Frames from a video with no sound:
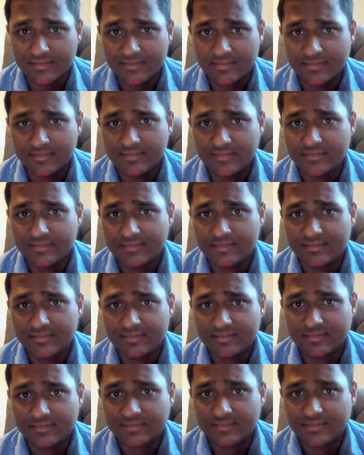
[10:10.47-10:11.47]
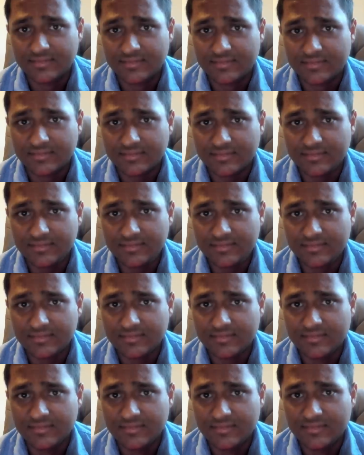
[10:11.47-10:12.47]

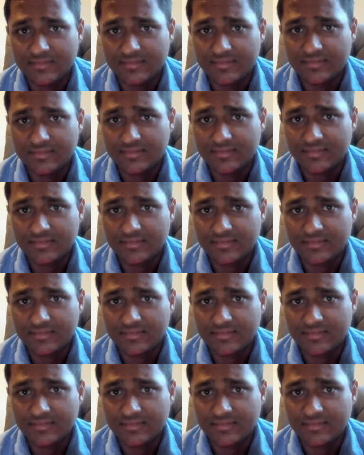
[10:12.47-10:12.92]
Nothing is said.